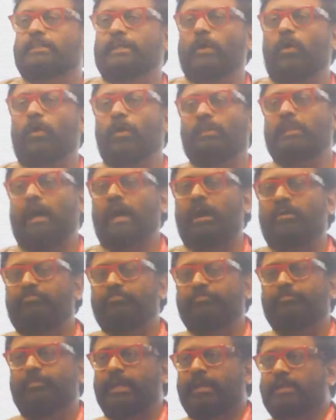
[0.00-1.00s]
They all
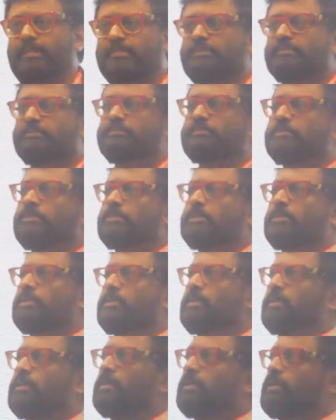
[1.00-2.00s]
half-baked.
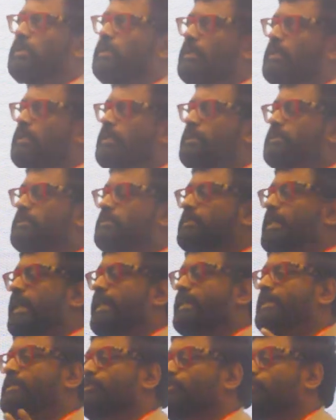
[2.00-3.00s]

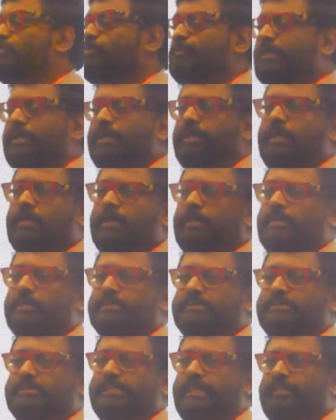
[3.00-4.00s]
Trying to be
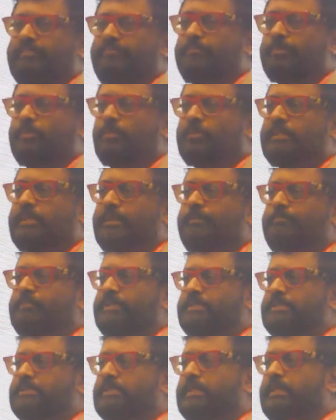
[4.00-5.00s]
a
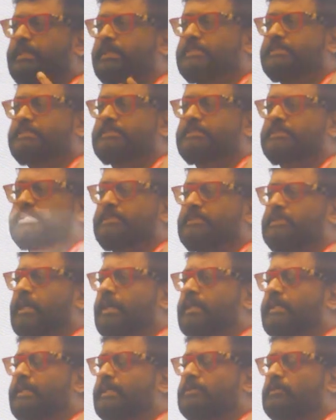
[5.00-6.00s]
self-proclaimed digital
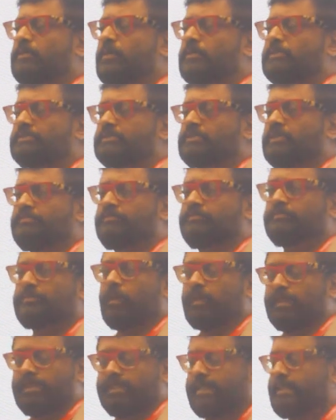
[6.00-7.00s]
agency, I get lots
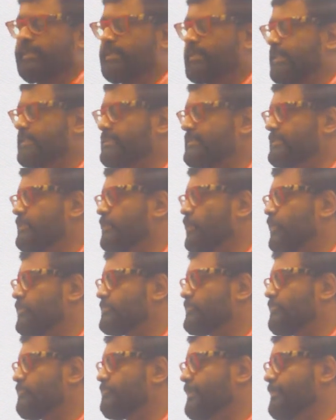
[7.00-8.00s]
of content. I see
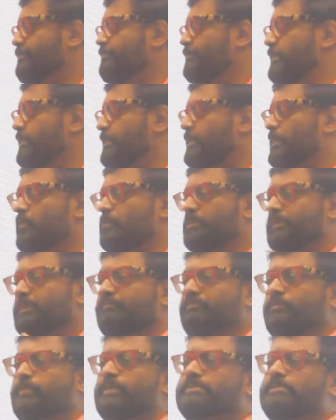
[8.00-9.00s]
lots of people
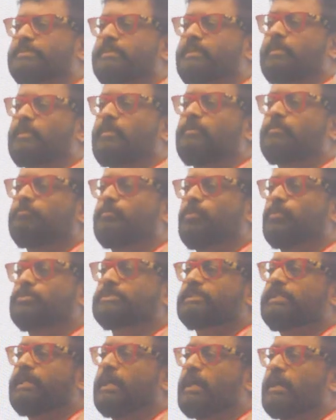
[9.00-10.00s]
around, influencer around,
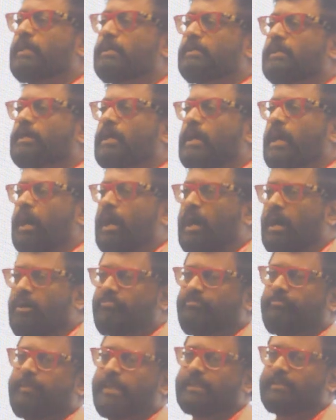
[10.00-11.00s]
mostly are
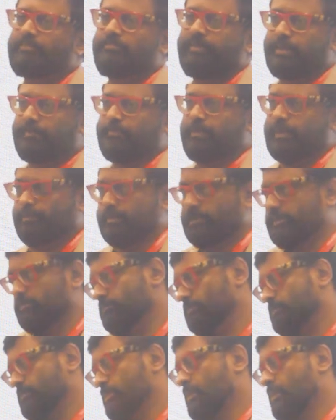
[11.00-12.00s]
half-baked fake people.